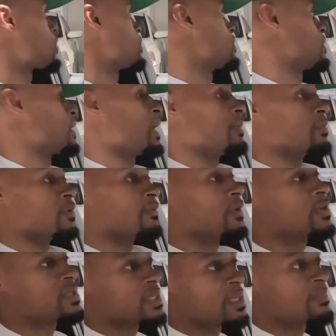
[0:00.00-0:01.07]
On Your Game
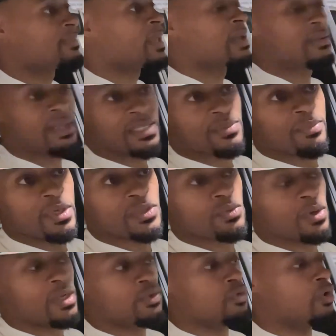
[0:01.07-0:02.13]
University. That's the place
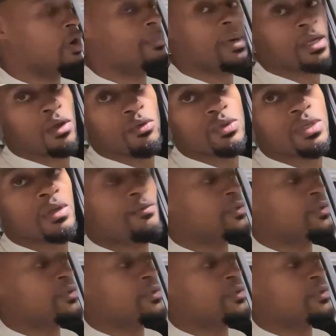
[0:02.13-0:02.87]
where I do all my coaching.